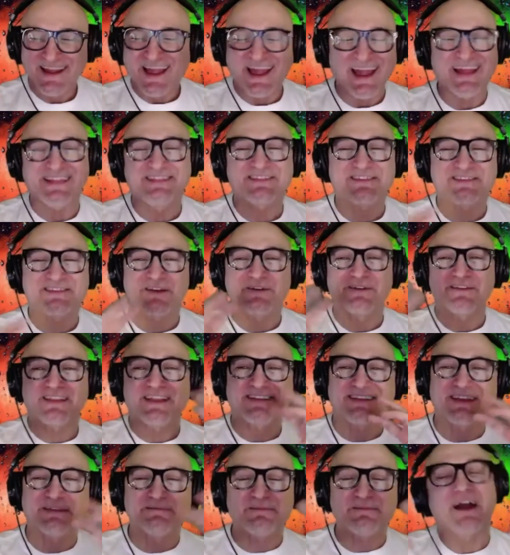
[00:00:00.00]
And so there
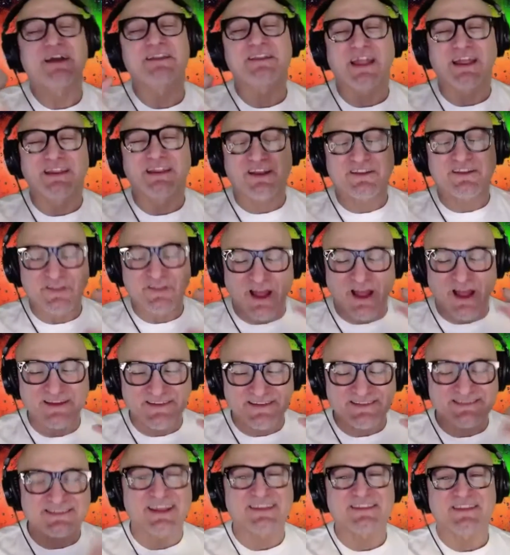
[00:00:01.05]
seems, I, and I
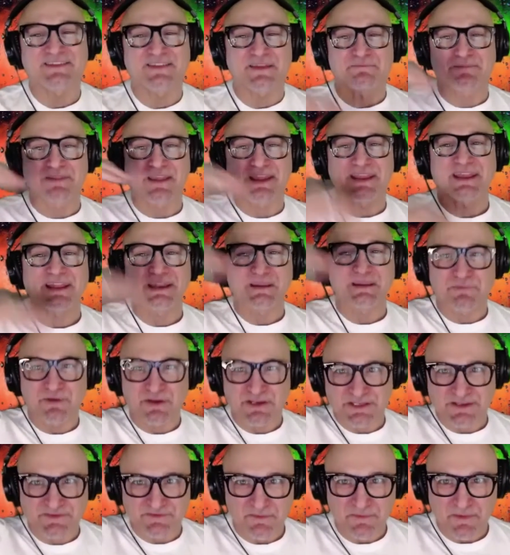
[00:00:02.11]
understand that they're getting
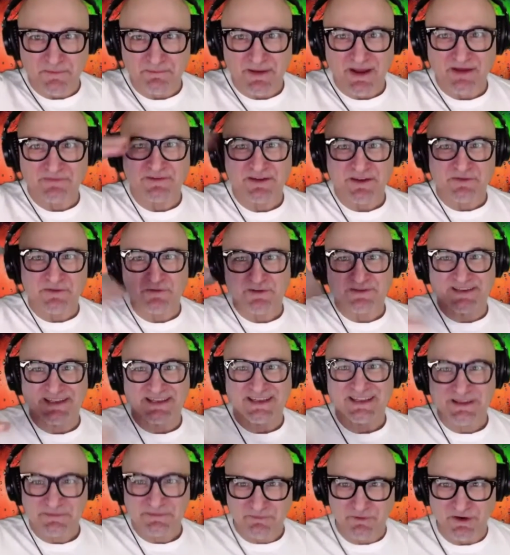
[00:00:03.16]
pressure from above and everyone's
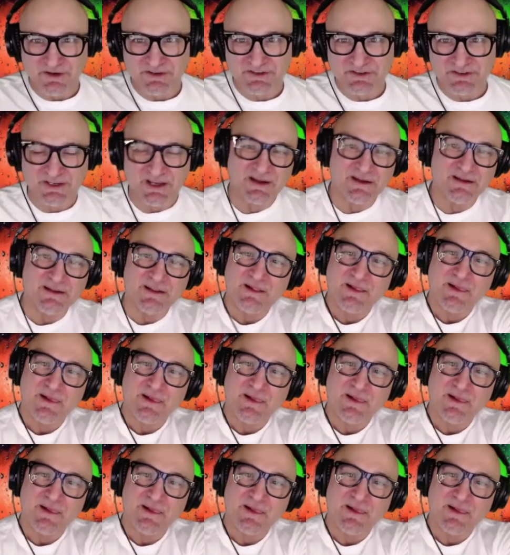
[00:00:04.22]
getting the pressure.